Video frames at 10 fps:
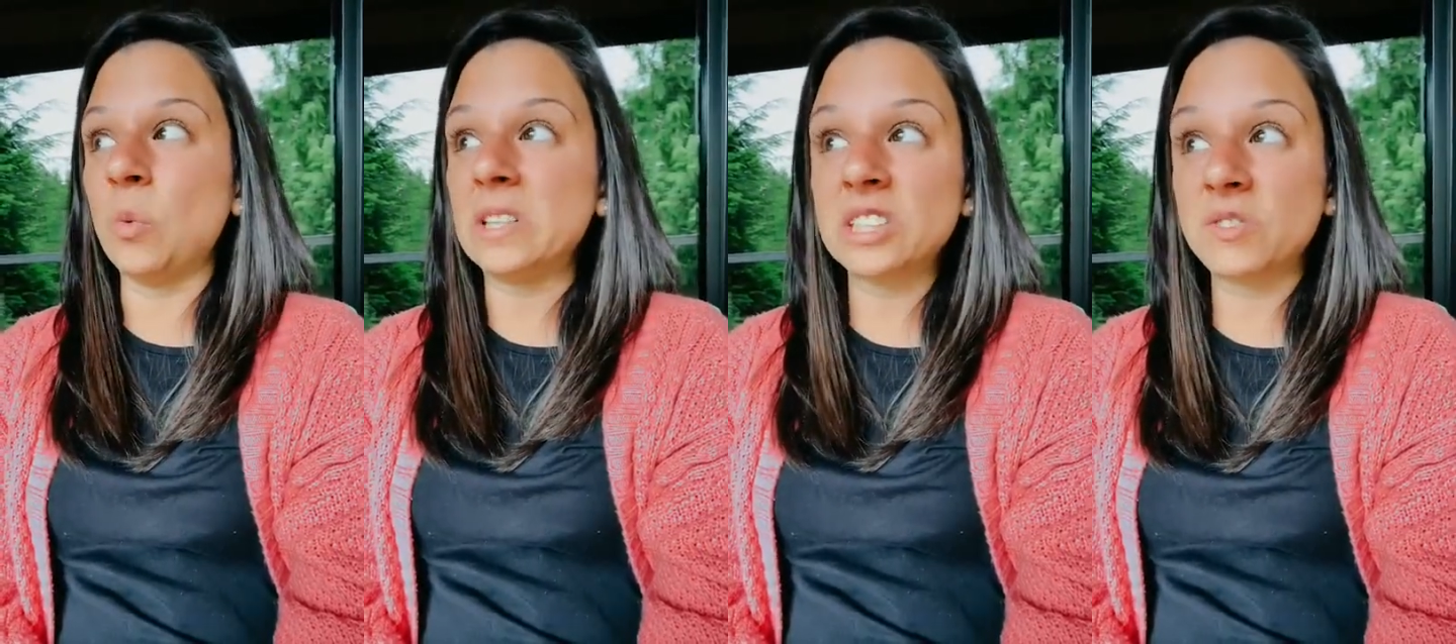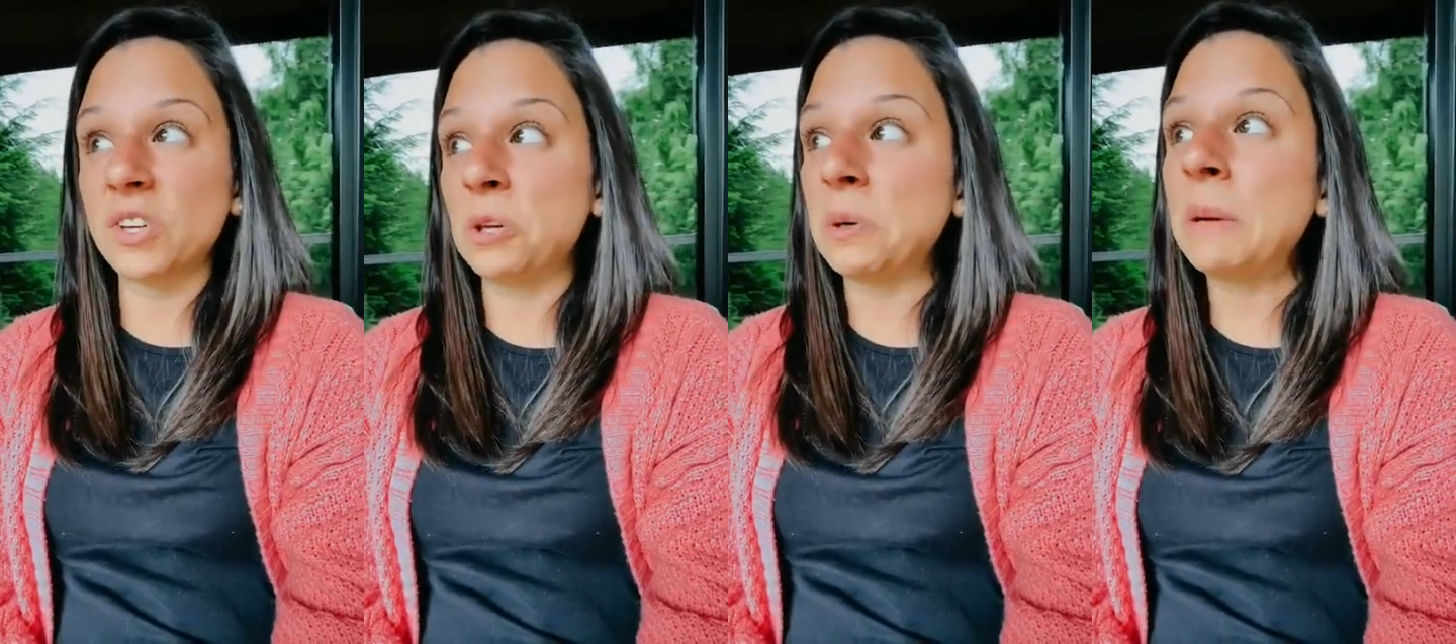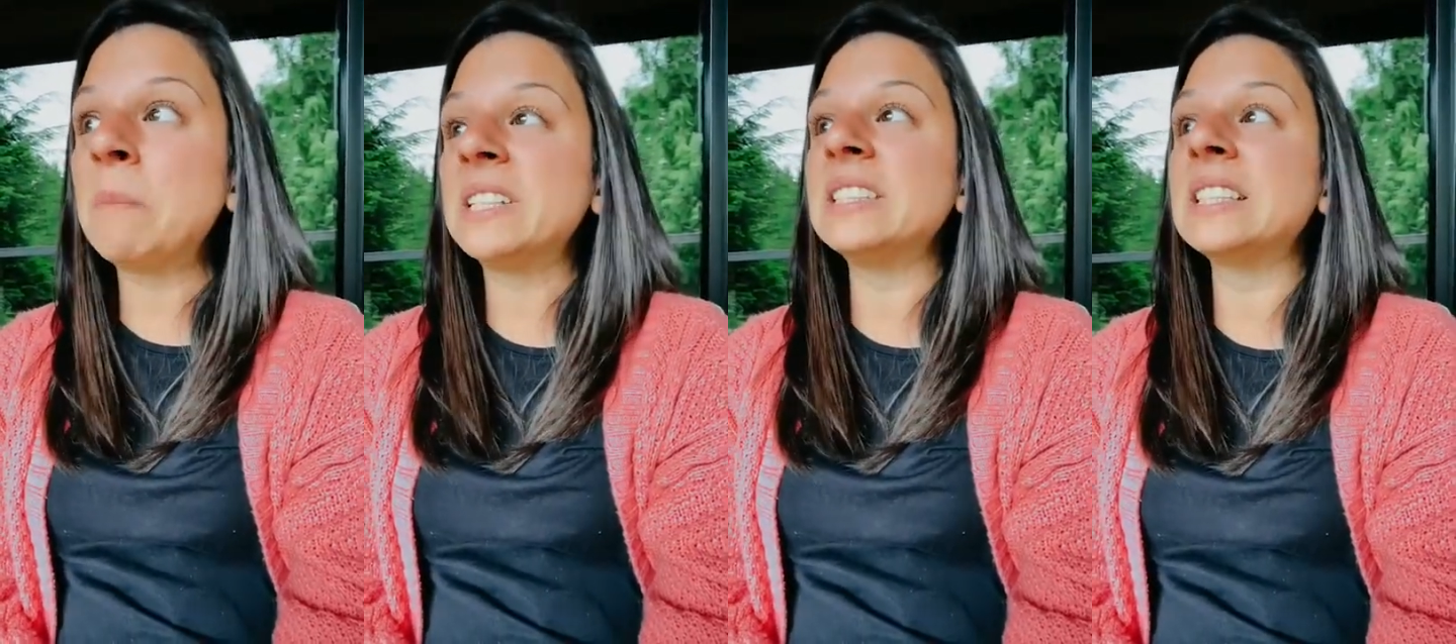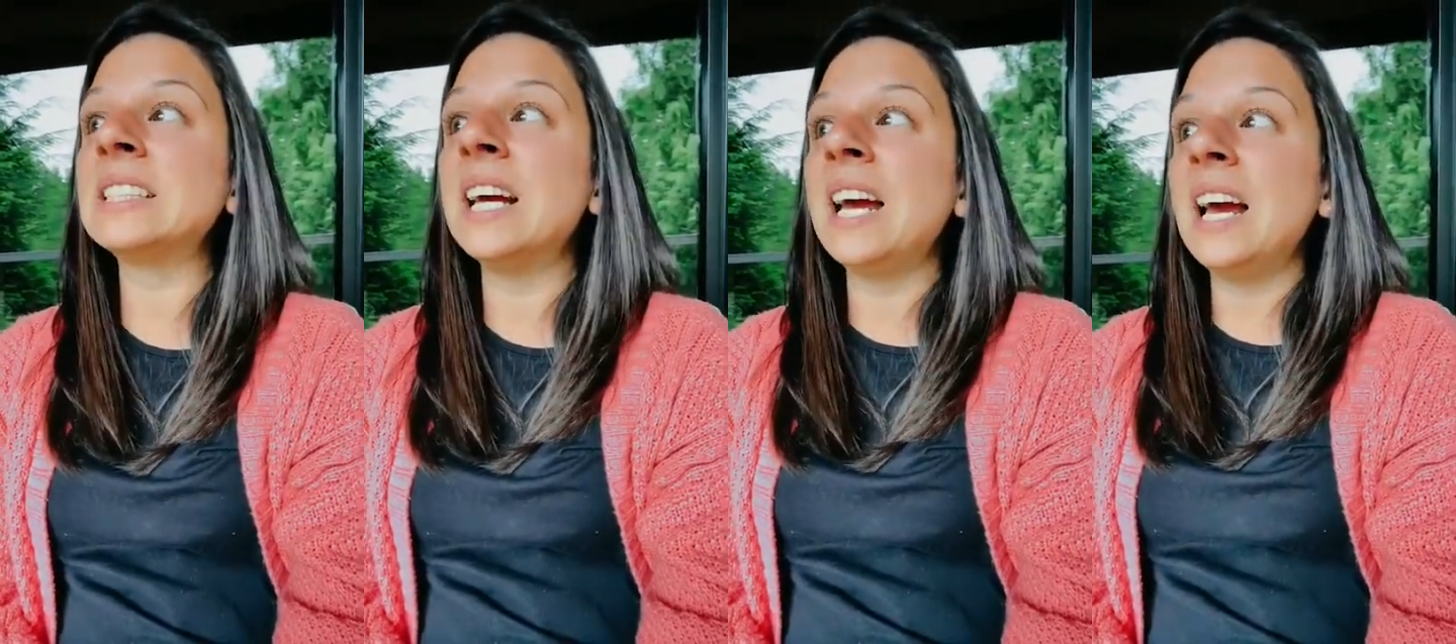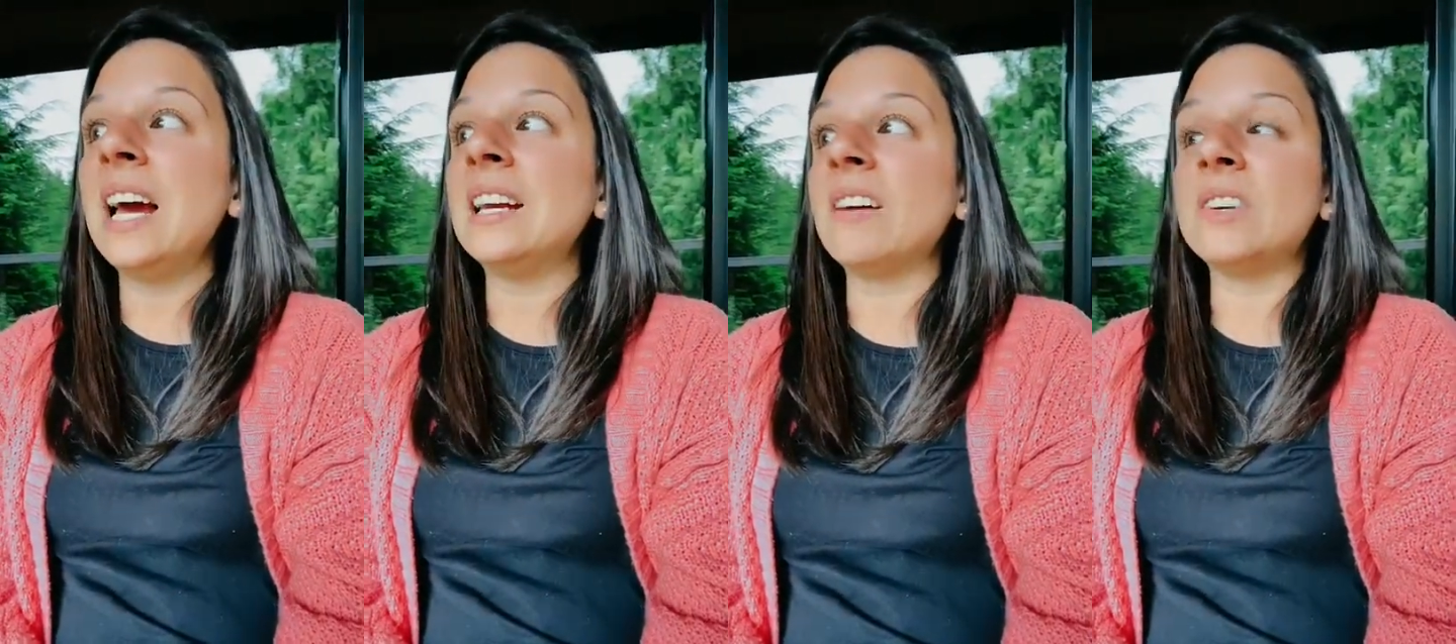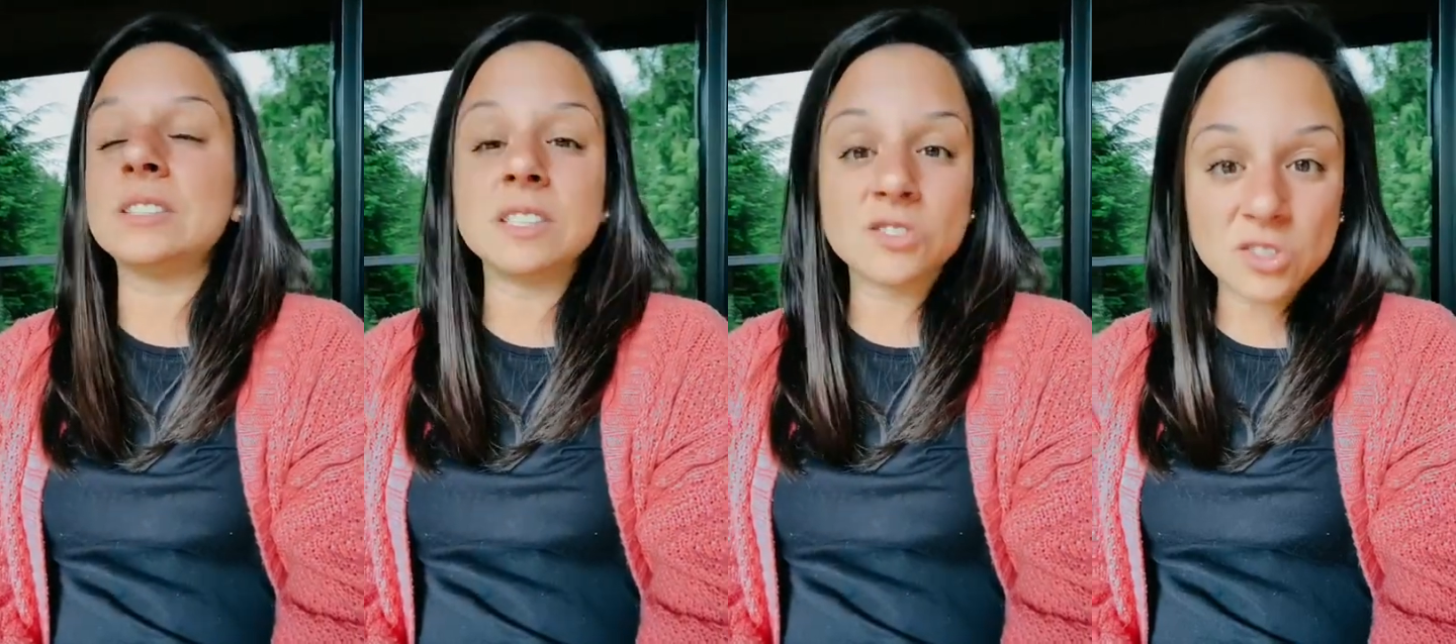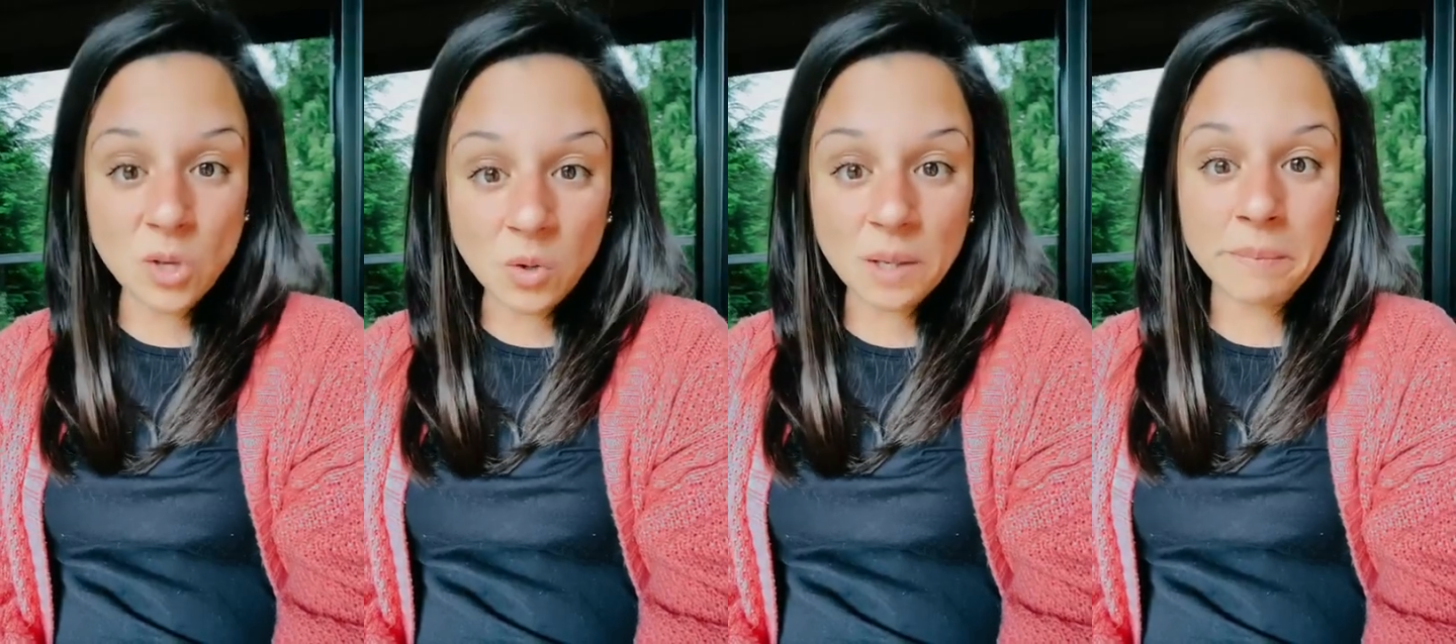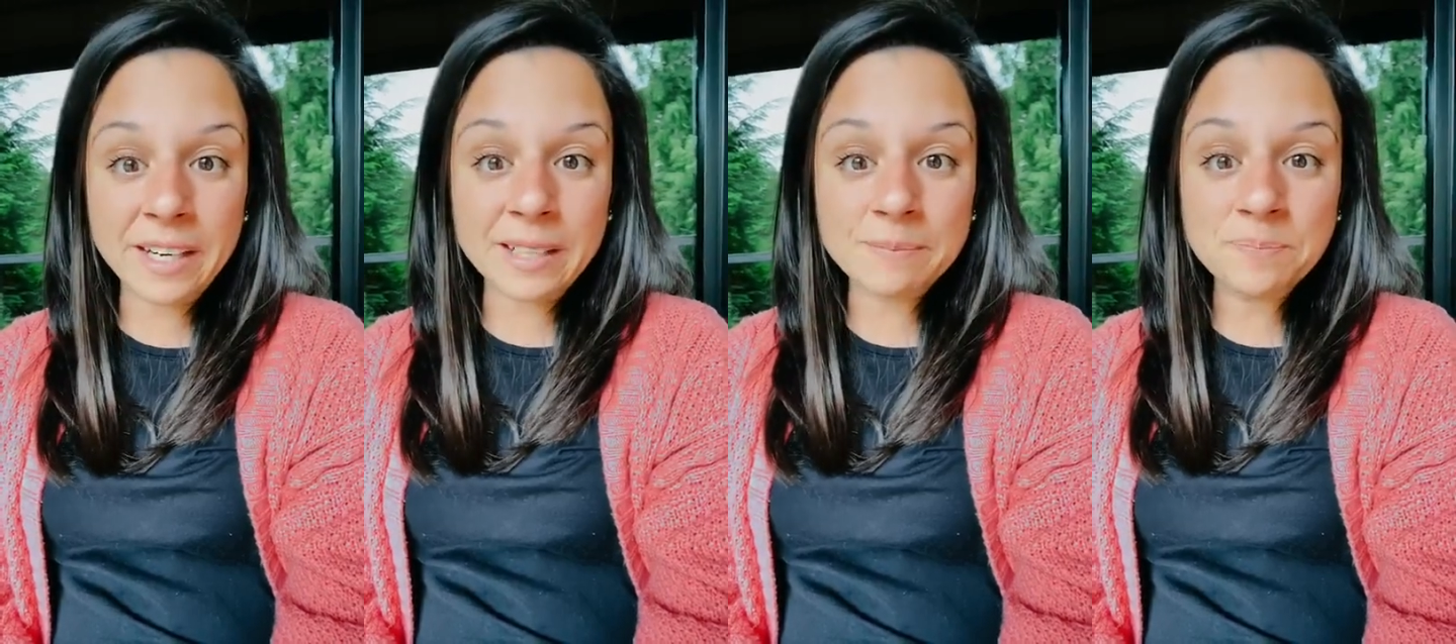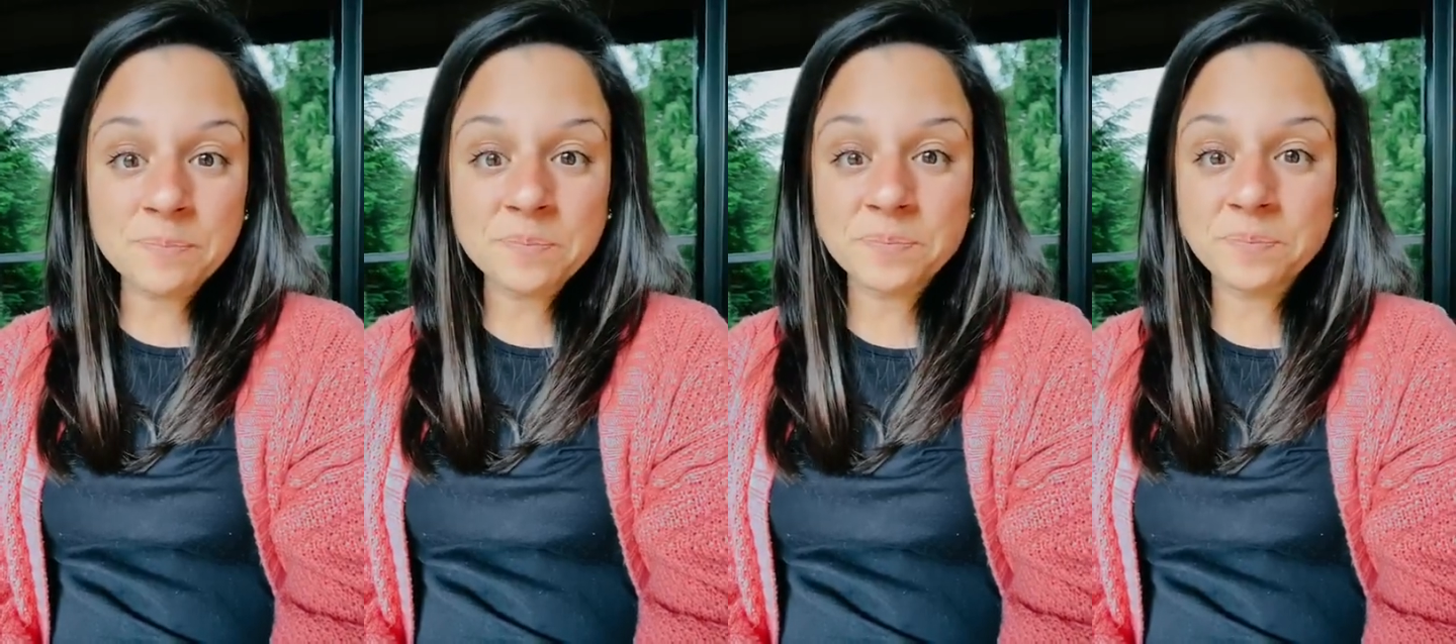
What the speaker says: once for 3 months, and I found it so limiting